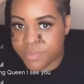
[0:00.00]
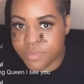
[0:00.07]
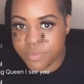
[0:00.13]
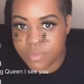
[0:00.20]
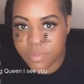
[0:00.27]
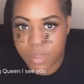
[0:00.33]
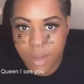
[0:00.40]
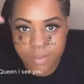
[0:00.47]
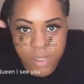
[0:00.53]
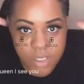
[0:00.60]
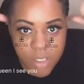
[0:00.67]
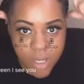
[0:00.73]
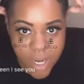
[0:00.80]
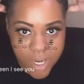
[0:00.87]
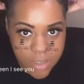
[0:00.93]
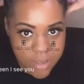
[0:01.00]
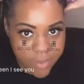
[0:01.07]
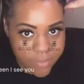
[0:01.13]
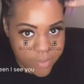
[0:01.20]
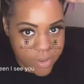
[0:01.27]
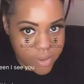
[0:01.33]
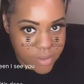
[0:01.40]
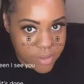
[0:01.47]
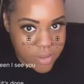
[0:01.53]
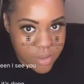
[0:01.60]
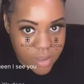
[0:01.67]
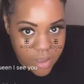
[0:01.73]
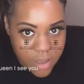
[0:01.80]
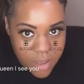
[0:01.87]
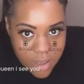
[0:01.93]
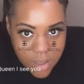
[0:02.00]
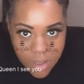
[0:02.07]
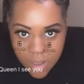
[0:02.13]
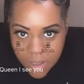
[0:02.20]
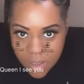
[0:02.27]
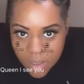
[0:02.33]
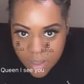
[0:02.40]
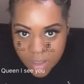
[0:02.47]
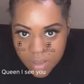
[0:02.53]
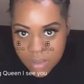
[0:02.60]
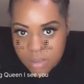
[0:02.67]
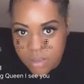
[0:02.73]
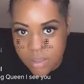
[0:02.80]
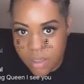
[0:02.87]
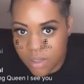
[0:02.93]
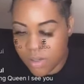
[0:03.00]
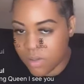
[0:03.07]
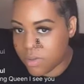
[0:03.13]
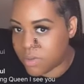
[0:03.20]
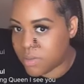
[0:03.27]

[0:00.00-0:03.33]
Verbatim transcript: Let me show you the difference. So